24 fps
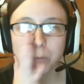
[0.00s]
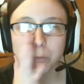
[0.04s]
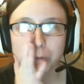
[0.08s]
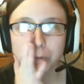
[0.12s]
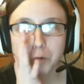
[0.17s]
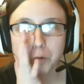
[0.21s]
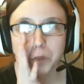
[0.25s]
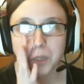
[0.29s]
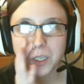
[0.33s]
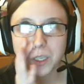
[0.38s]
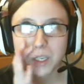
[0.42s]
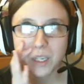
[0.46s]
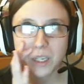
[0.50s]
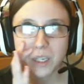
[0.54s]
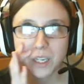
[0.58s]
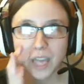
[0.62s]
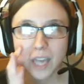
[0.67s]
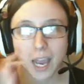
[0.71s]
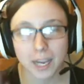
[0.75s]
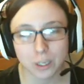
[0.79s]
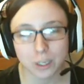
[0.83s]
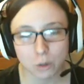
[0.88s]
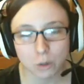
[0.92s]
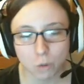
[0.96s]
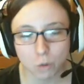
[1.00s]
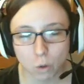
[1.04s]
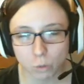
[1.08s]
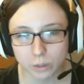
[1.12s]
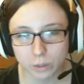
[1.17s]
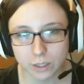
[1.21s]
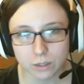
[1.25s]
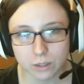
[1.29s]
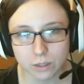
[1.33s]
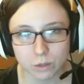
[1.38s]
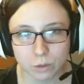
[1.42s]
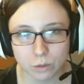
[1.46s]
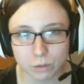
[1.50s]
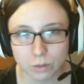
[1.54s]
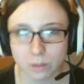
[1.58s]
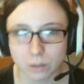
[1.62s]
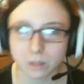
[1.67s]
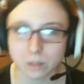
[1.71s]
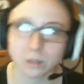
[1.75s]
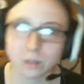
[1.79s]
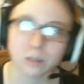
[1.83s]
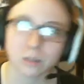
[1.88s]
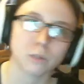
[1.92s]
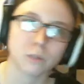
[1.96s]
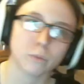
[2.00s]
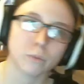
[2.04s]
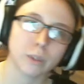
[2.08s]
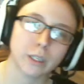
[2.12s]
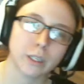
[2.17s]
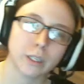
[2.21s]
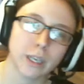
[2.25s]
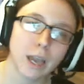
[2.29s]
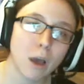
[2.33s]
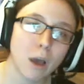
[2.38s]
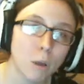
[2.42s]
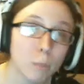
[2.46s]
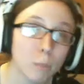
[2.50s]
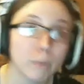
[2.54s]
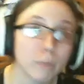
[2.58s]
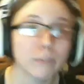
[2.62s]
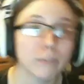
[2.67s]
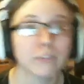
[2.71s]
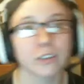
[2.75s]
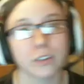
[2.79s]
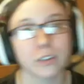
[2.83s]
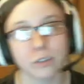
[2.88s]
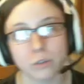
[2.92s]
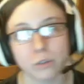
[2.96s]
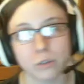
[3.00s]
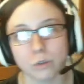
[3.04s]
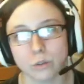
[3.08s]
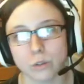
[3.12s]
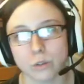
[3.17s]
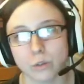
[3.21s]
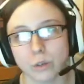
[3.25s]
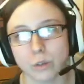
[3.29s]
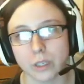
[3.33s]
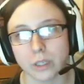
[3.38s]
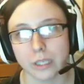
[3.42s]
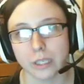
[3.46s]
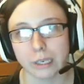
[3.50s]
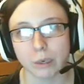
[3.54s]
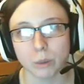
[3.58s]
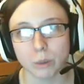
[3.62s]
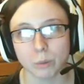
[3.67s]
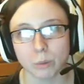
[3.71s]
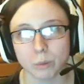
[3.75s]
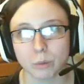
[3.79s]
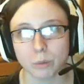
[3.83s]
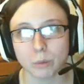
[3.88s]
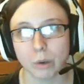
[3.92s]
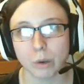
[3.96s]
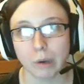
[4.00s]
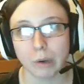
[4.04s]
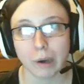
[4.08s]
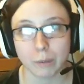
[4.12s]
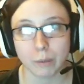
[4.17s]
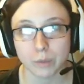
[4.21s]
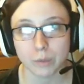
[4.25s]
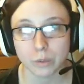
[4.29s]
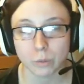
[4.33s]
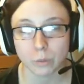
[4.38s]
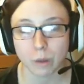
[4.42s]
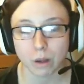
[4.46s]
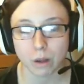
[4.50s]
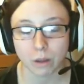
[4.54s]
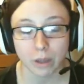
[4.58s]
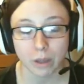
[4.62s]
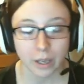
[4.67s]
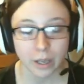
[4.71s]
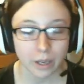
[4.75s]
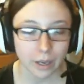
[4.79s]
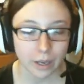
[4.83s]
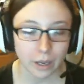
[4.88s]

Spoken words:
For the ACU-only students, this doesn't really help, but for the students who are in the herbal program as well,